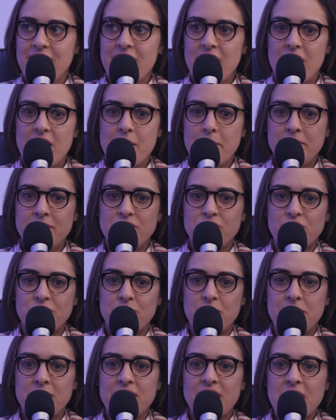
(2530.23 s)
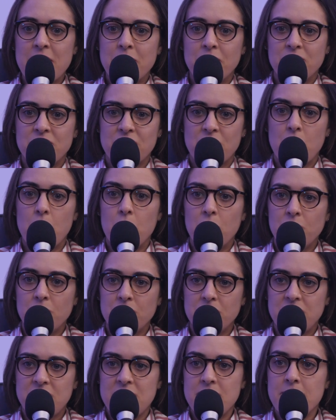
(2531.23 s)
And just being able to
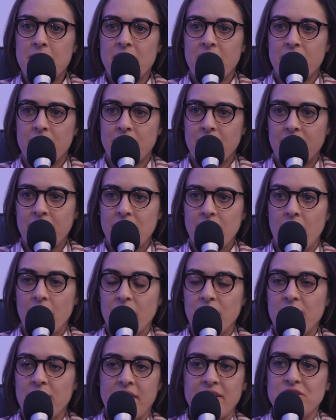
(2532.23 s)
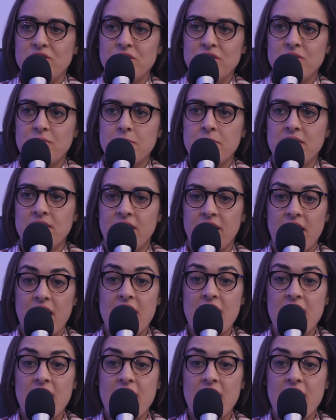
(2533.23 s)
cold email other investors and being like,